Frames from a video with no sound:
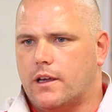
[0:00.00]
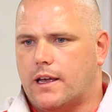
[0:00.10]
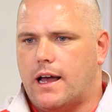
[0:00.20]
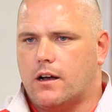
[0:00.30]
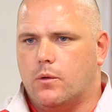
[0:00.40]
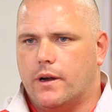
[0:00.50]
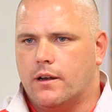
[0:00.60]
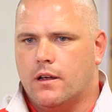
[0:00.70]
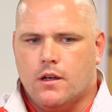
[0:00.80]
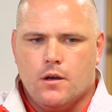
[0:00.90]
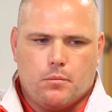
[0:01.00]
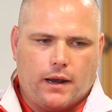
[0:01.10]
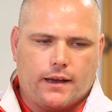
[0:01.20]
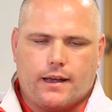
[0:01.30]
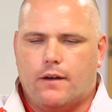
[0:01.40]
You can't go in
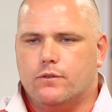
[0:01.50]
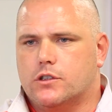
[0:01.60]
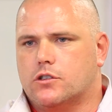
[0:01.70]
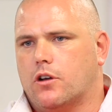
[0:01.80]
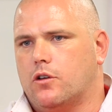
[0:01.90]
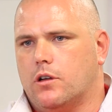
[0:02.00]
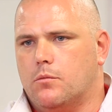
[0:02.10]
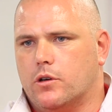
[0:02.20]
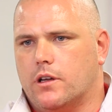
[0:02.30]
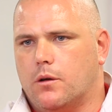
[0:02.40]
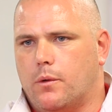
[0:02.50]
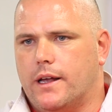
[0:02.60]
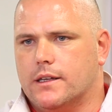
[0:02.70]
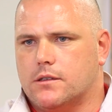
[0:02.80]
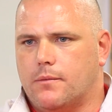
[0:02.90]
blank canvas, got all the money in the
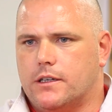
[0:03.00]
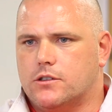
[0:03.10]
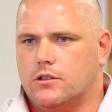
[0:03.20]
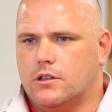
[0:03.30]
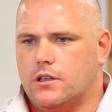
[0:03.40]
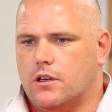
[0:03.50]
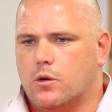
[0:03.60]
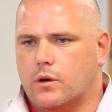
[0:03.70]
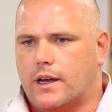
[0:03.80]
world to make sure that you go